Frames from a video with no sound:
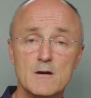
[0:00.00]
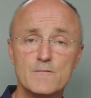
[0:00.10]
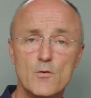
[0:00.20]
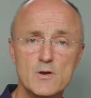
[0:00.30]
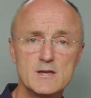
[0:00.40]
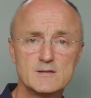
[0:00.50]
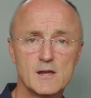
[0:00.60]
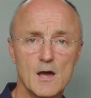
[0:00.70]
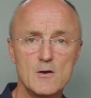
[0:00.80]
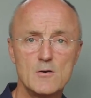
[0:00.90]
4 years
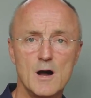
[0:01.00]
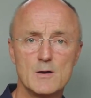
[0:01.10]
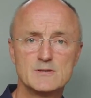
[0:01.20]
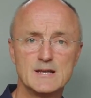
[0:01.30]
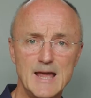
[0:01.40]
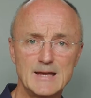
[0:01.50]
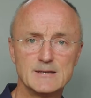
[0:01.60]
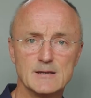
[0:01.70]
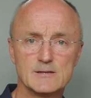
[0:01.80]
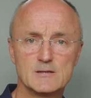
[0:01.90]
ago, I was
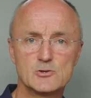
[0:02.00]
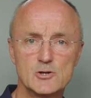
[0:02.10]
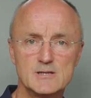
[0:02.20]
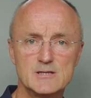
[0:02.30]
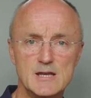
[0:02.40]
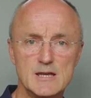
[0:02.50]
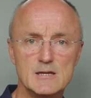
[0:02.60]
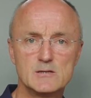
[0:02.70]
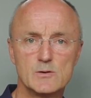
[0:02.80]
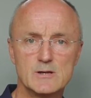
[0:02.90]
elected as a trustee
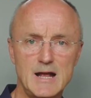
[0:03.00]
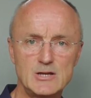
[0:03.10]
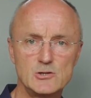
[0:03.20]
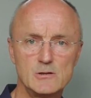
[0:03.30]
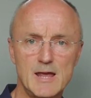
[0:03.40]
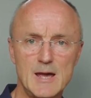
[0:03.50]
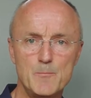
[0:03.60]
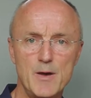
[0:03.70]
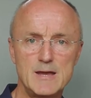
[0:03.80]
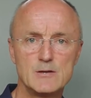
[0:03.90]
to a national
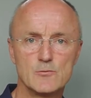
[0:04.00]
campaign